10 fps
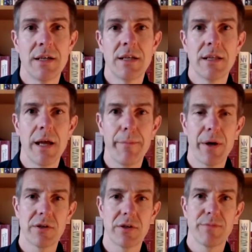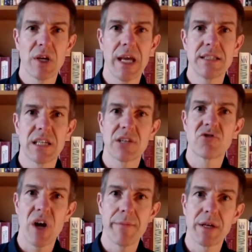The empire is about getting and
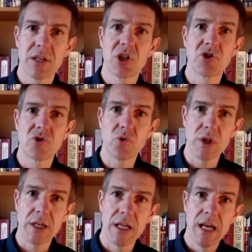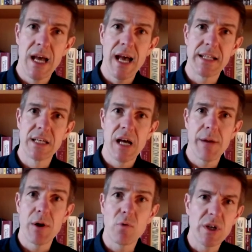grabbing and controlling, and
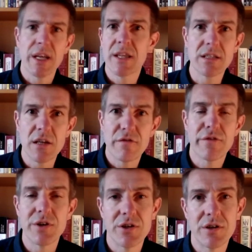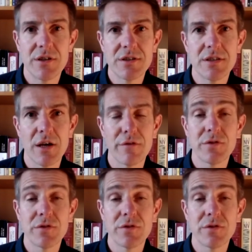about working things out for yourself.